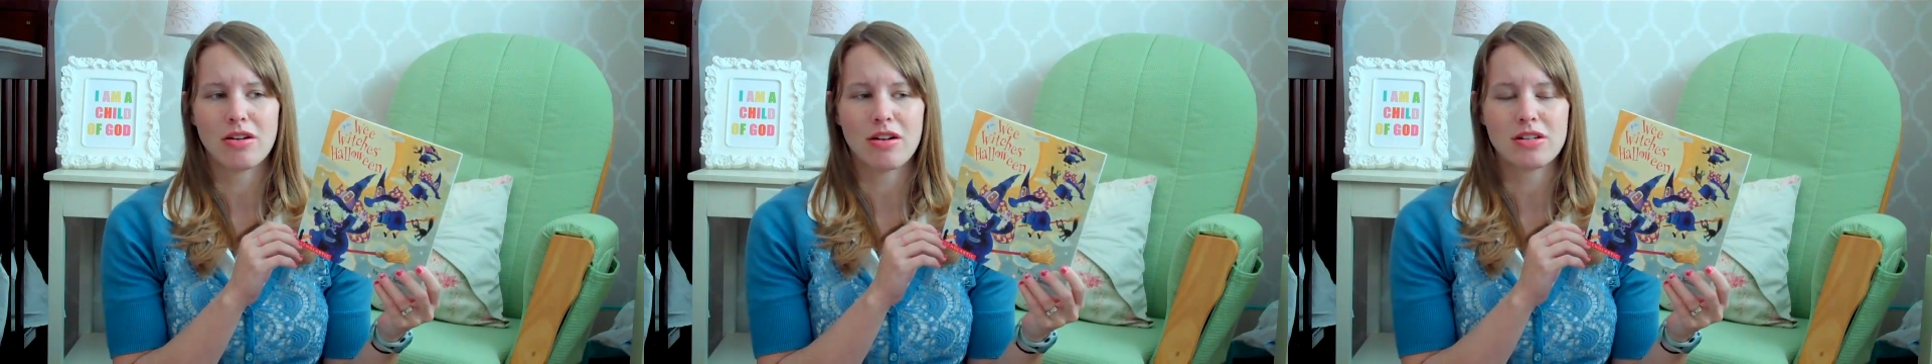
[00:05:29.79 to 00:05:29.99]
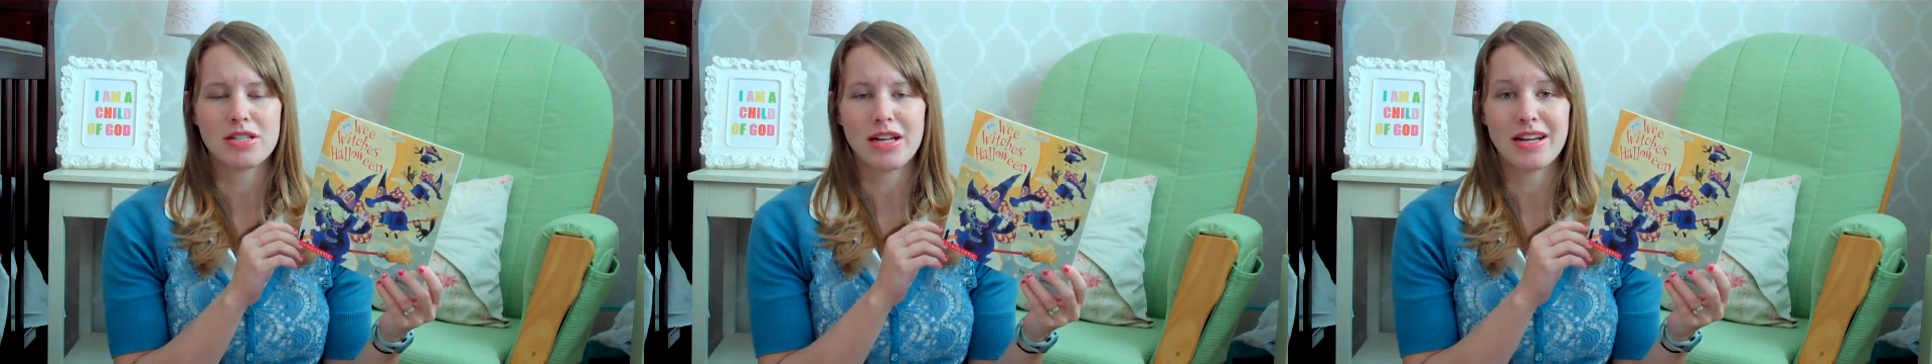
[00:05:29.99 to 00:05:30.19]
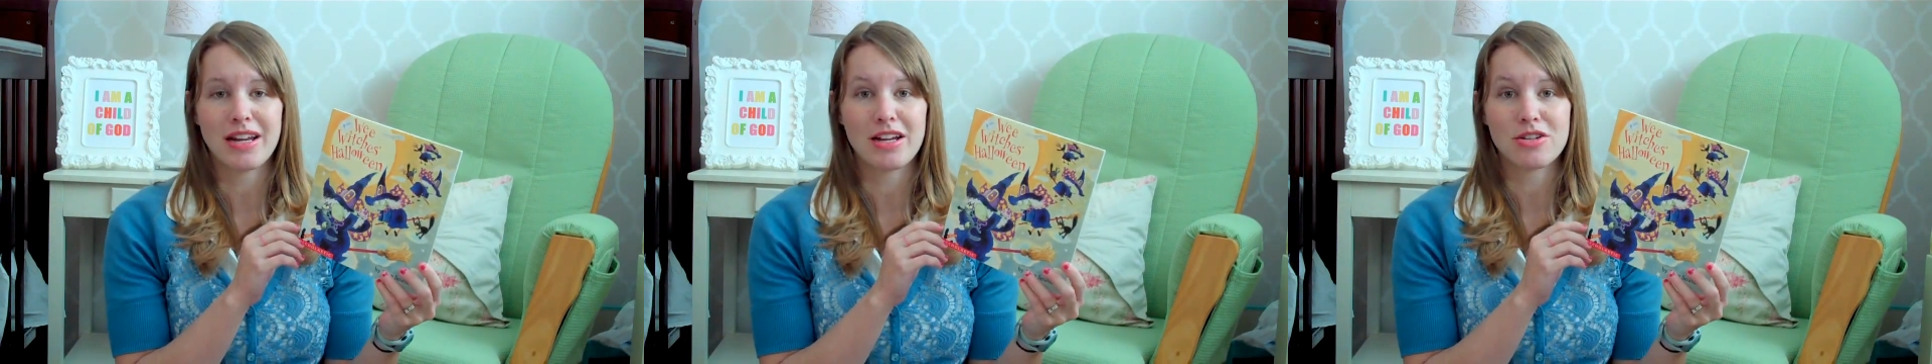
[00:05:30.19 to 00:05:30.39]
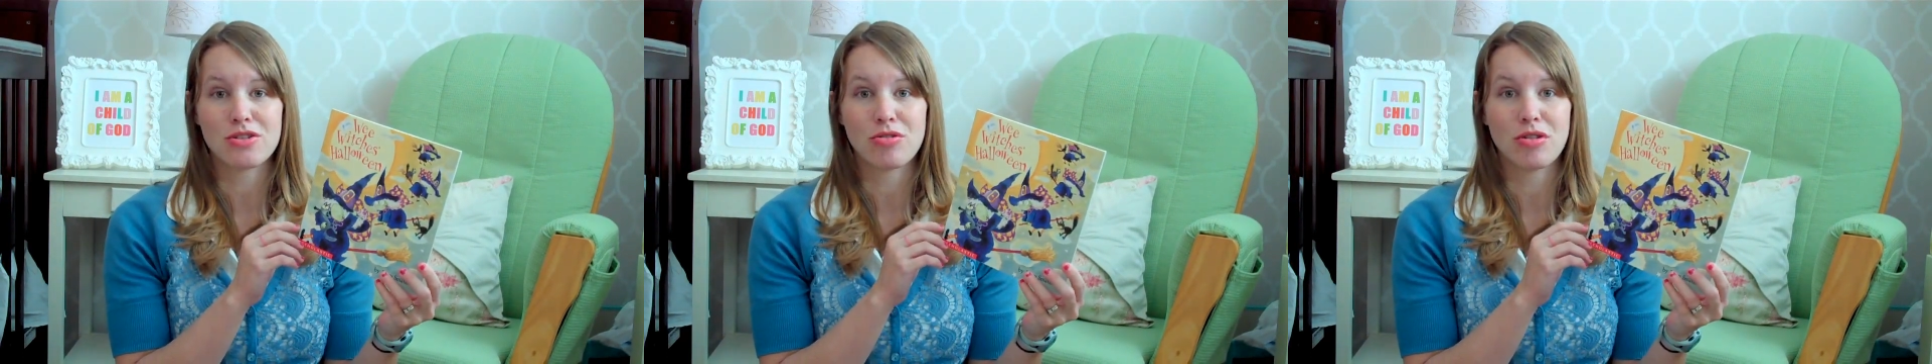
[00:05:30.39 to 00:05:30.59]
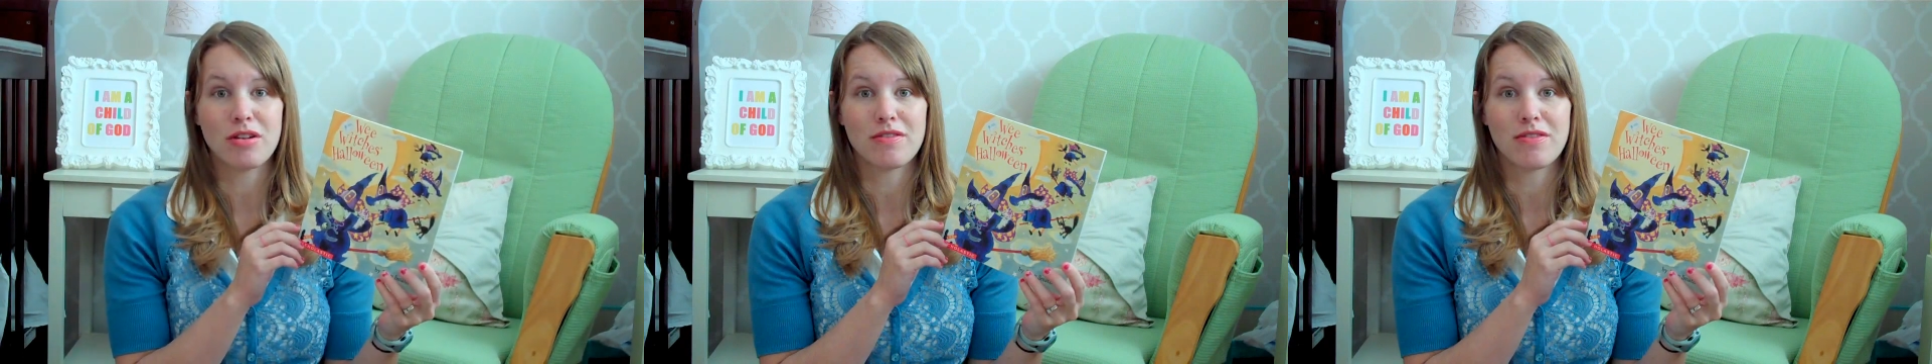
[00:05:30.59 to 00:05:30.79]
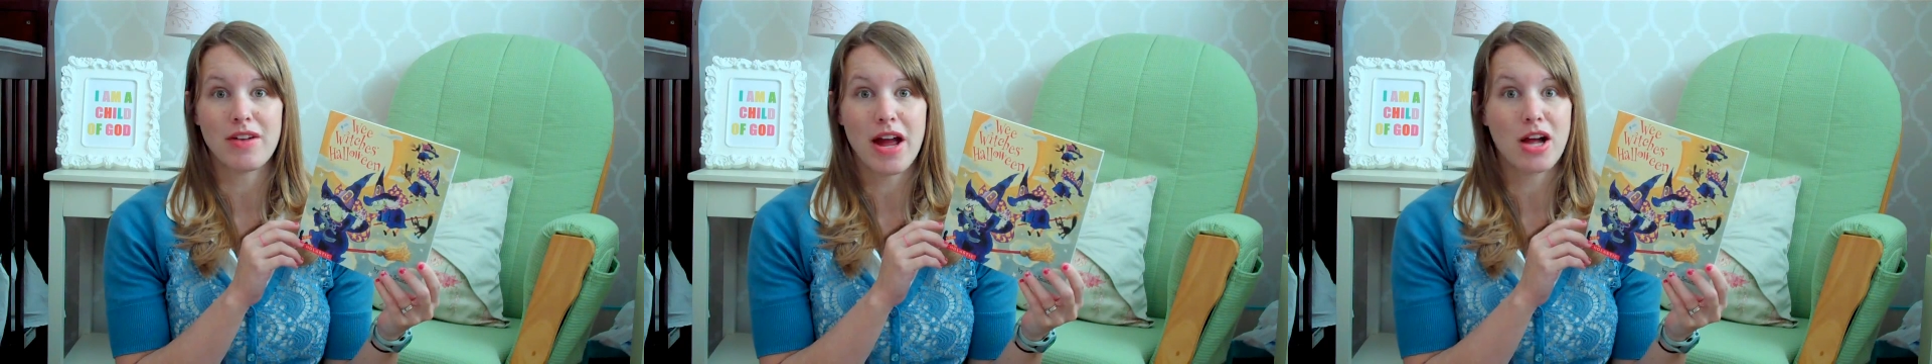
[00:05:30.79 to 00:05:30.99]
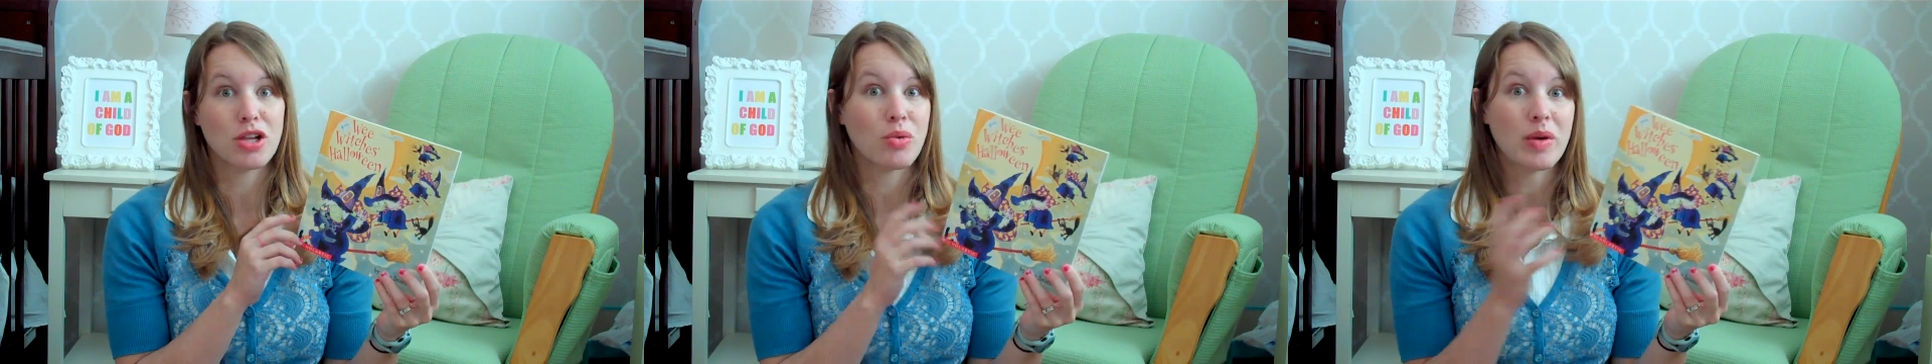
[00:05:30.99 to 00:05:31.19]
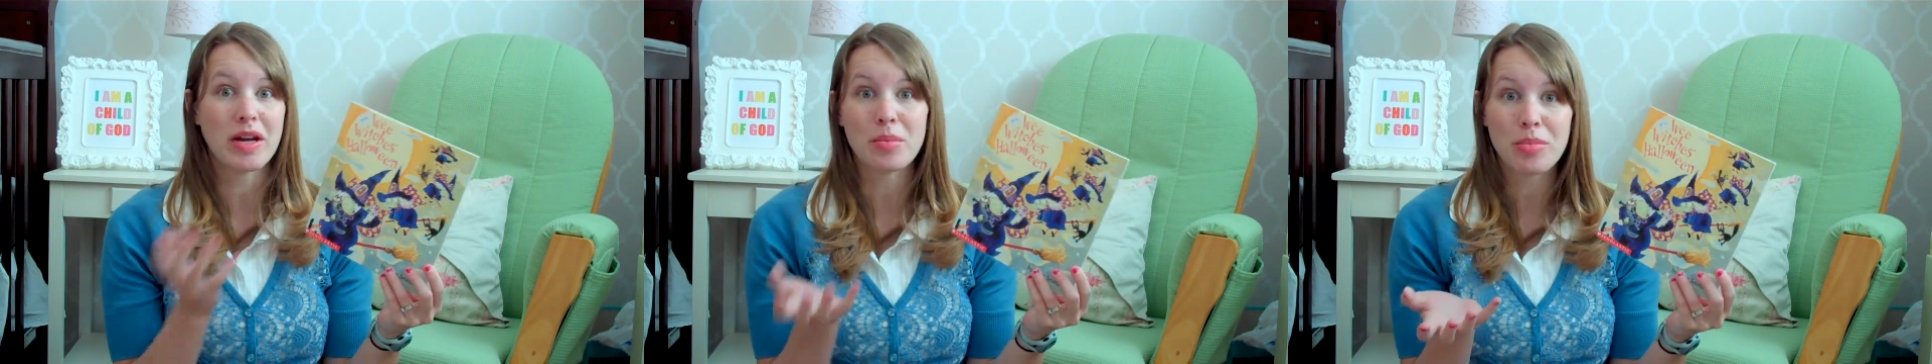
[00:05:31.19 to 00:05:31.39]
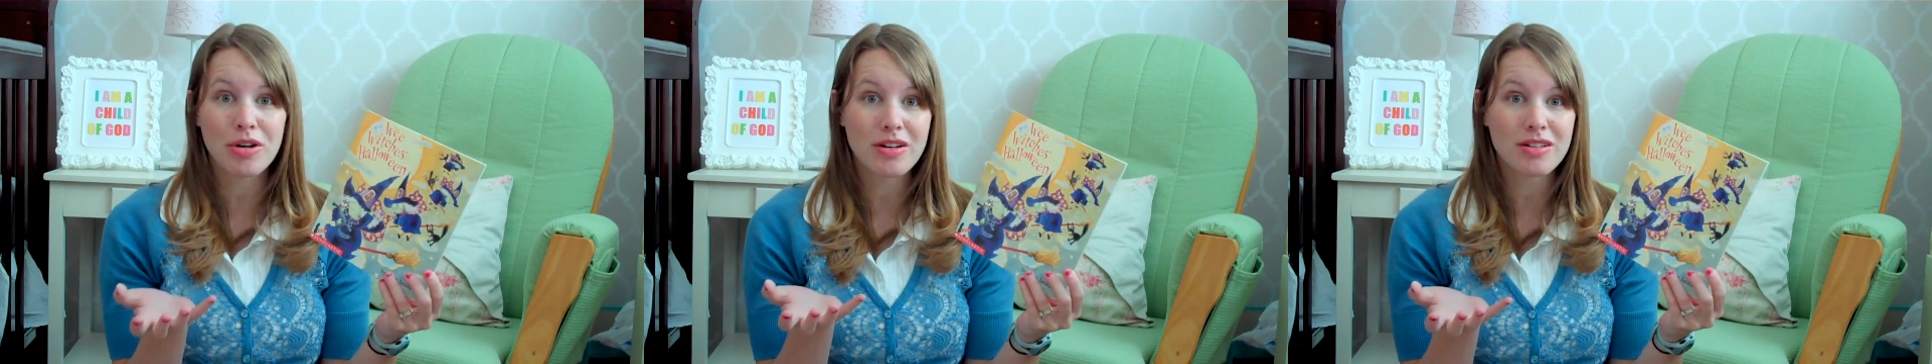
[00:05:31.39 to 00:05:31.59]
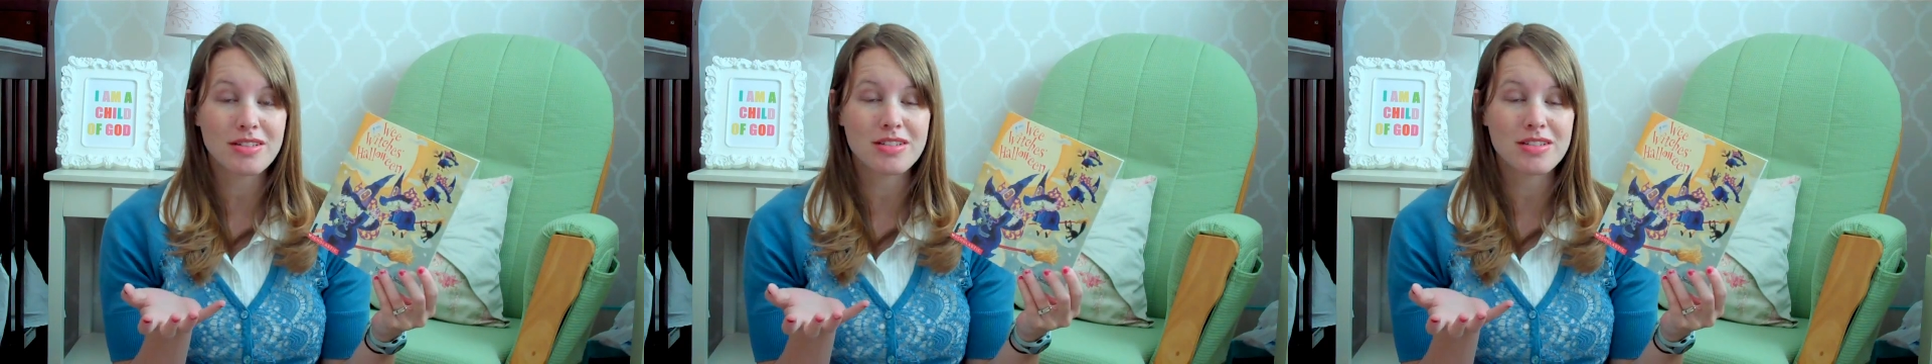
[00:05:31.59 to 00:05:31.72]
our secondhand store of Halloween books.